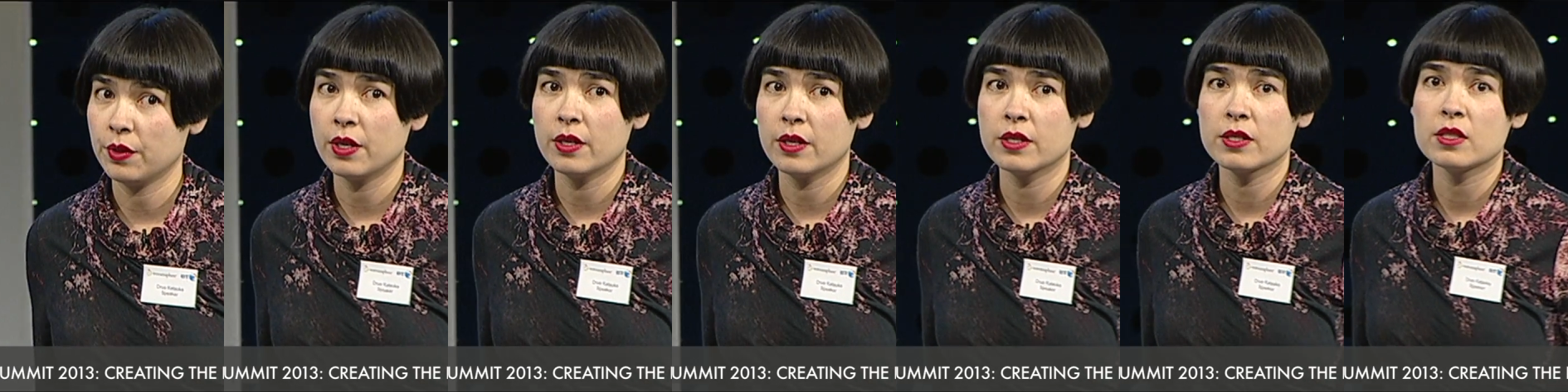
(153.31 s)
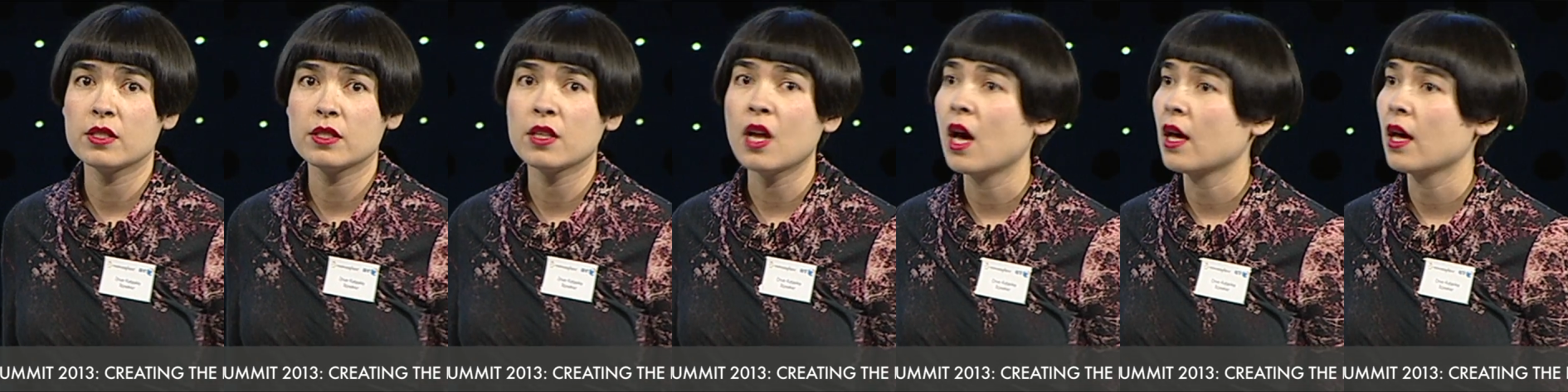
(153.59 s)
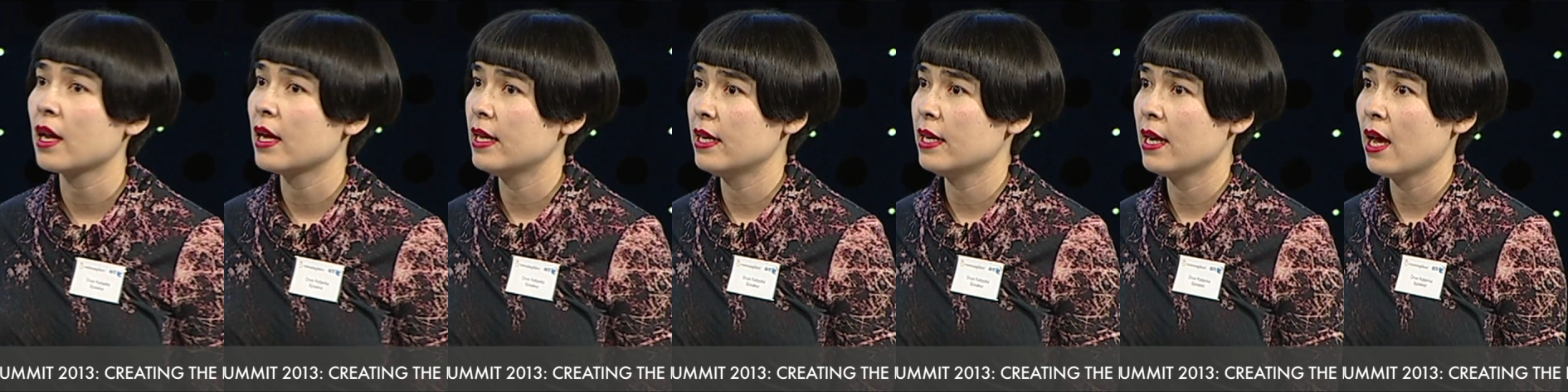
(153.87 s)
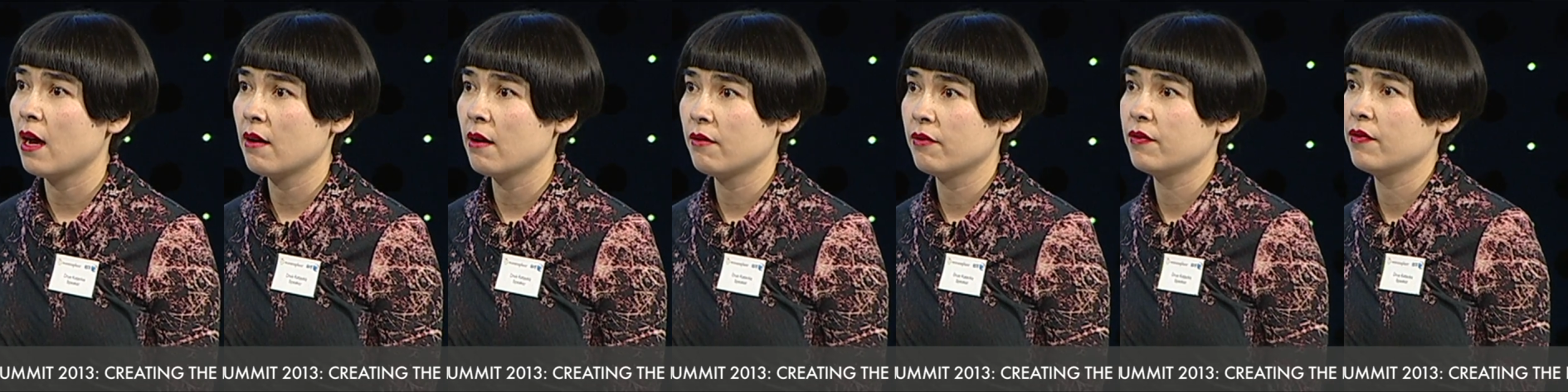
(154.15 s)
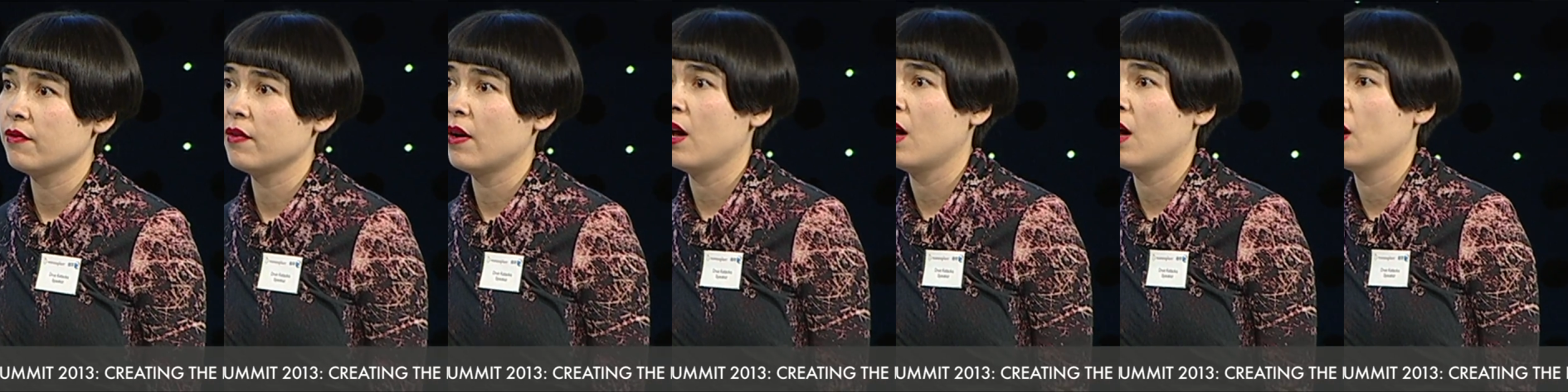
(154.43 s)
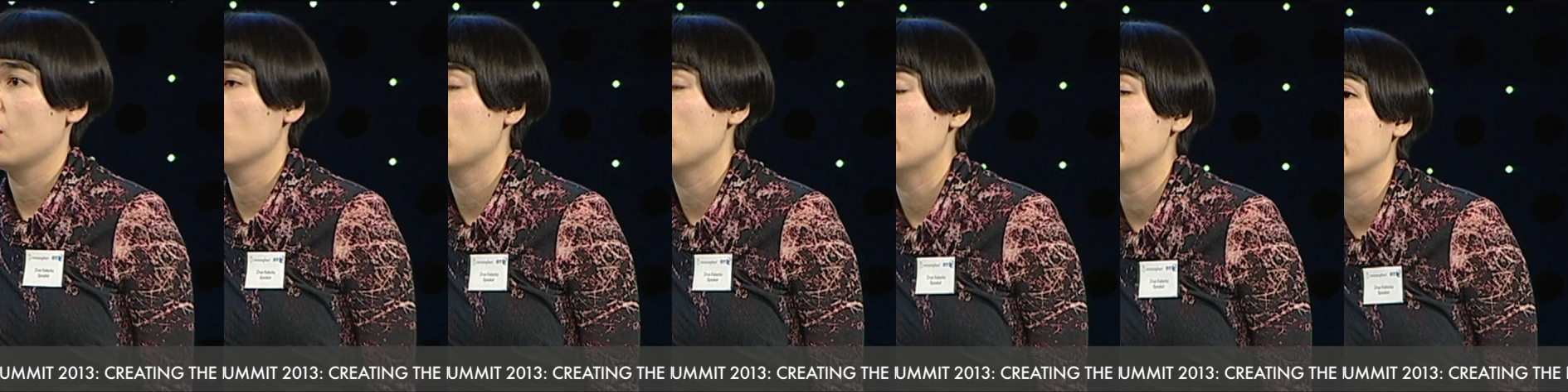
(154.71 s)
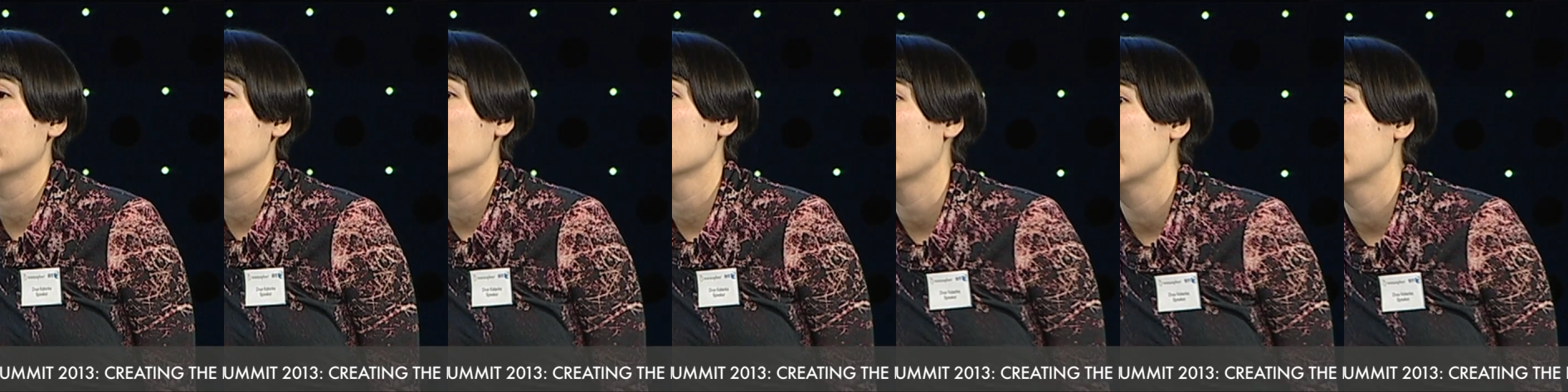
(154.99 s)
There's not enough
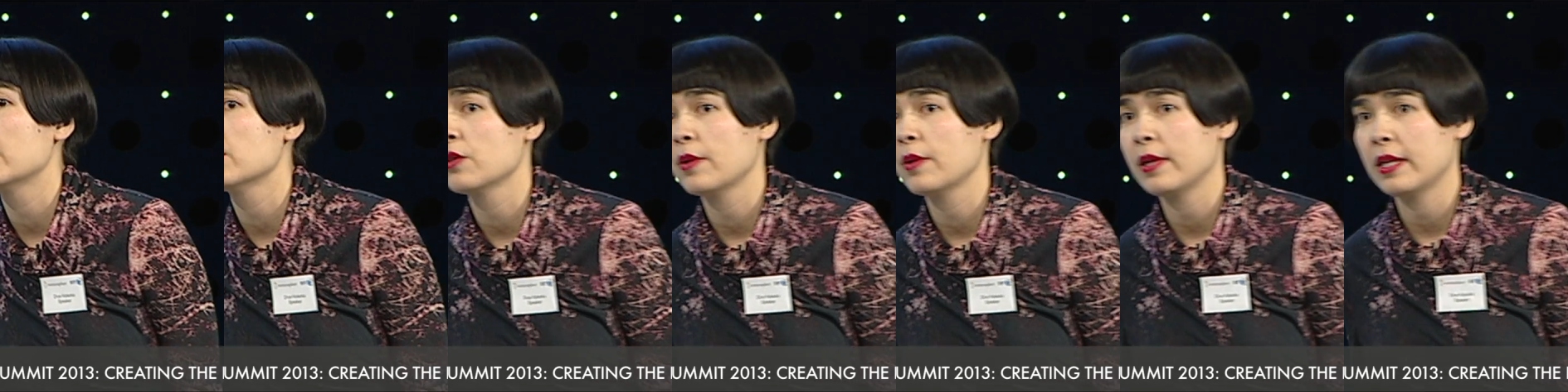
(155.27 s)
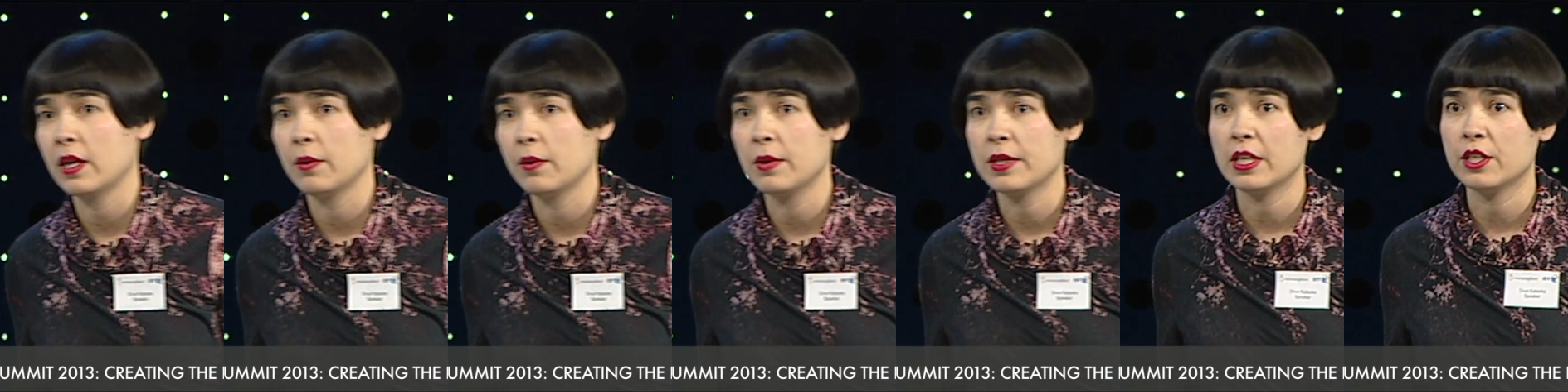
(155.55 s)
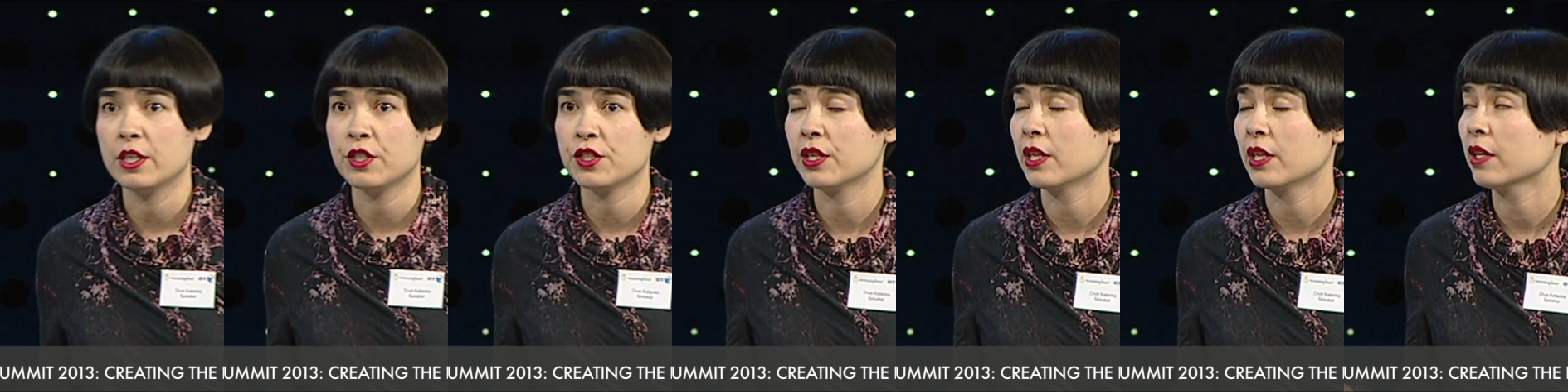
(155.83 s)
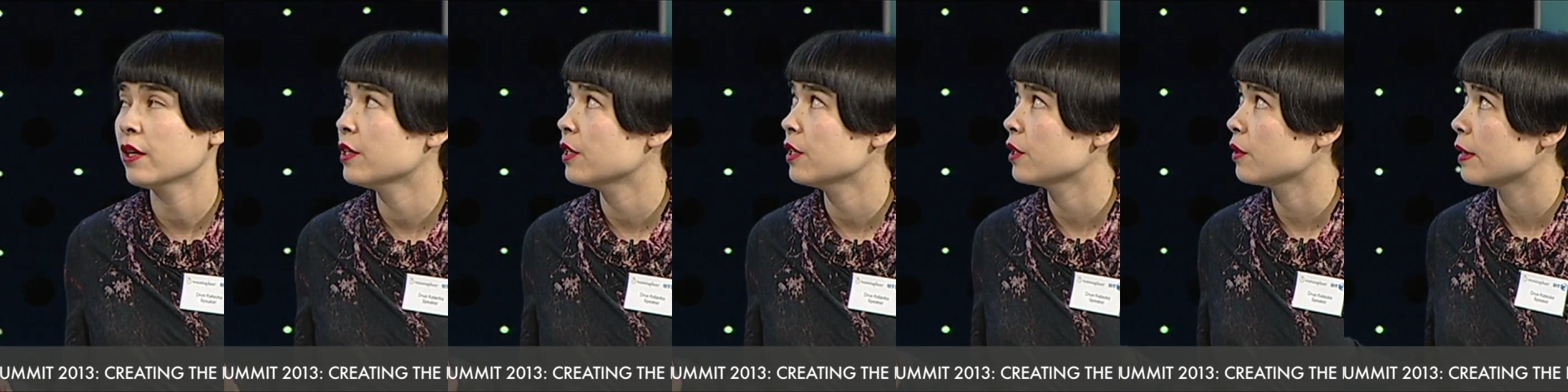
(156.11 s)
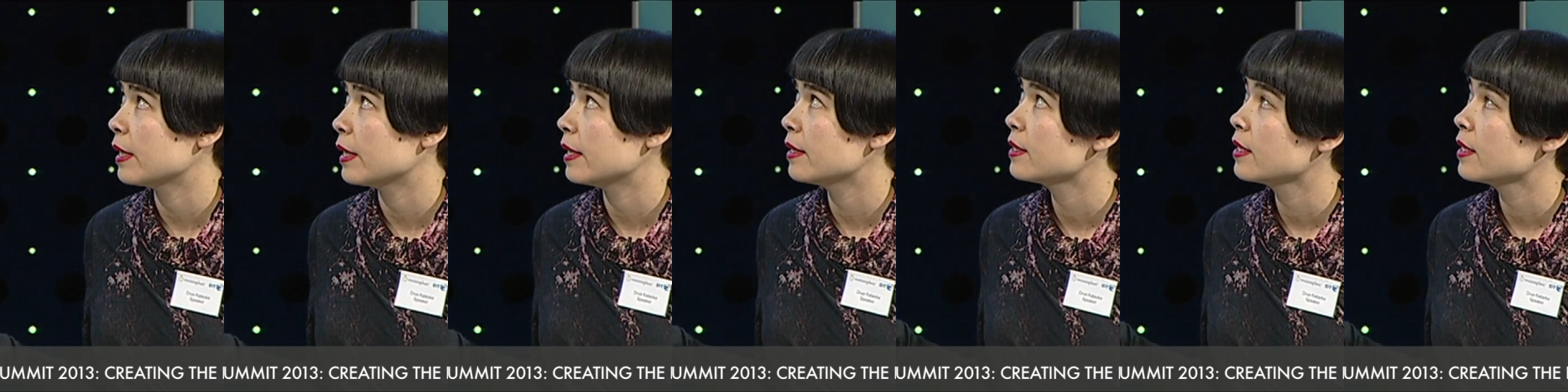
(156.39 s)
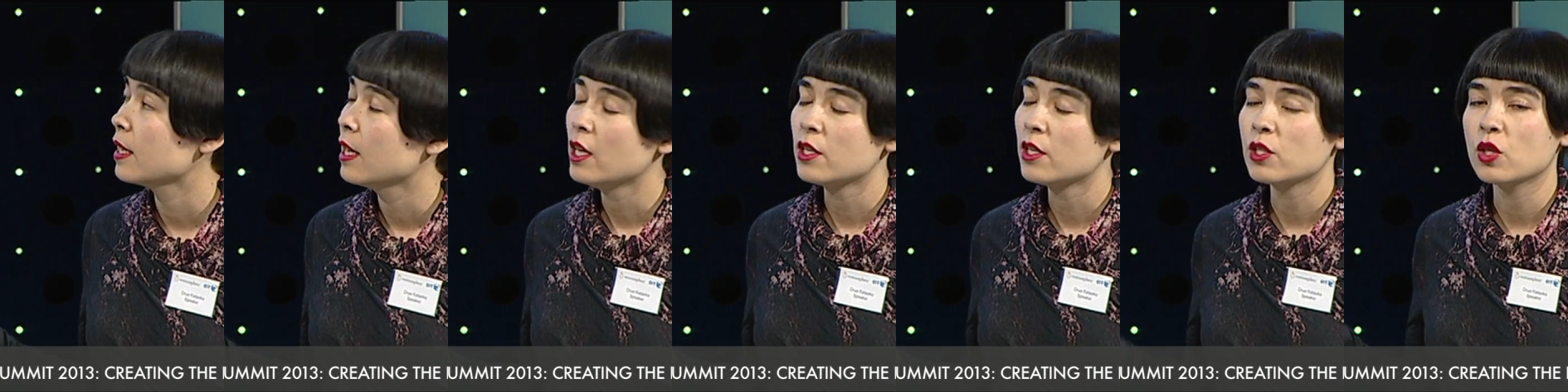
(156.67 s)
women graduating with engineering degrees.